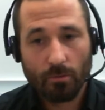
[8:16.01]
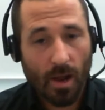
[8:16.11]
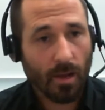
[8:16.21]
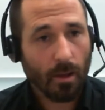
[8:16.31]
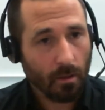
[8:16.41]

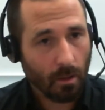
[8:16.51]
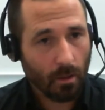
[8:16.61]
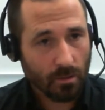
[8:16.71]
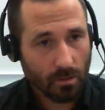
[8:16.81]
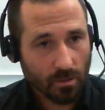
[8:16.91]
There
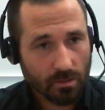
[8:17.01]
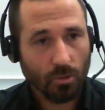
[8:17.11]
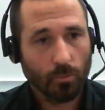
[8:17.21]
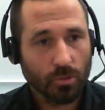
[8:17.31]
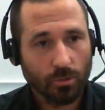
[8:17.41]

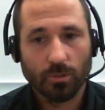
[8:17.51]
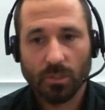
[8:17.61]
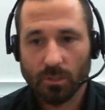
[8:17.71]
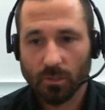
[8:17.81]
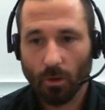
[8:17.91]
is the
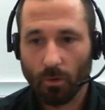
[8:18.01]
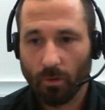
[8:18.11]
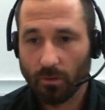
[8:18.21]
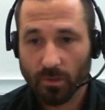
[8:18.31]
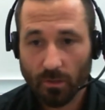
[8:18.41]
opportunity to
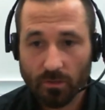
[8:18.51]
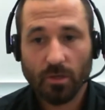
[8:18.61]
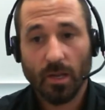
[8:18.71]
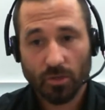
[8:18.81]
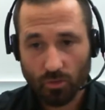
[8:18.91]
go into
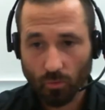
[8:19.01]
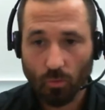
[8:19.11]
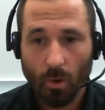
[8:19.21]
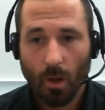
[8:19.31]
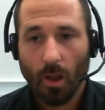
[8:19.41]

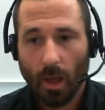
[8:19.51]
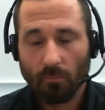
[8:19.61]
international